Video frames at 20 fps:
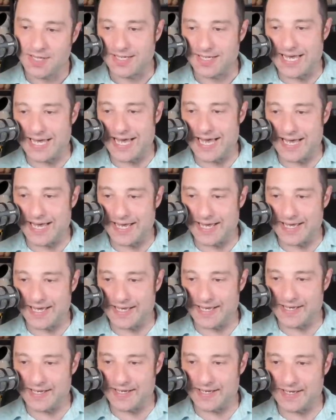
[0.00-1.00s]

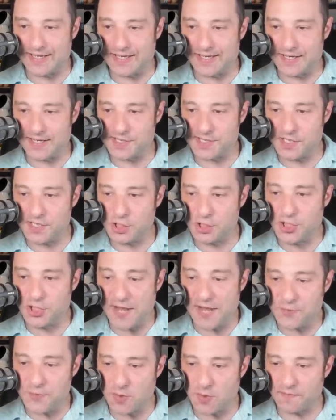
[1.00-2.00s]
Uh,
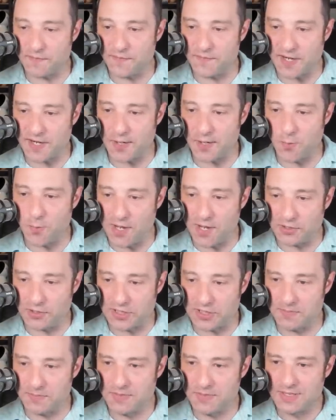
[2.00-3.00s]
Jeff, you are very
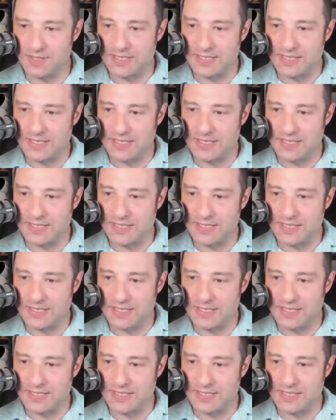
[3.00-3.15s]
welcome.